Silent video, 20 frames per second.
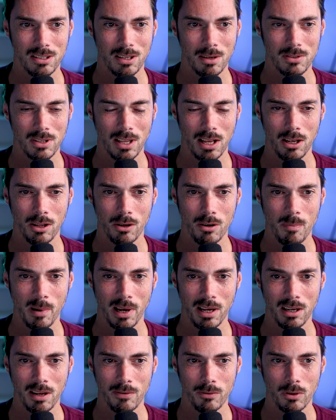in terms of that lower
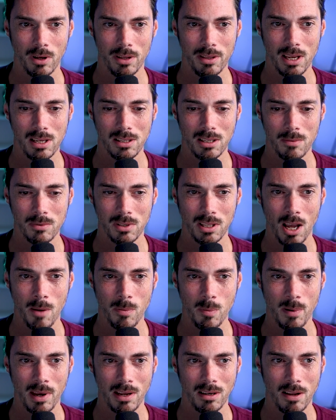bound level. And then in terms of the
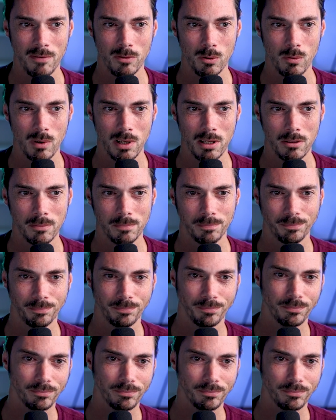upper bound level, well,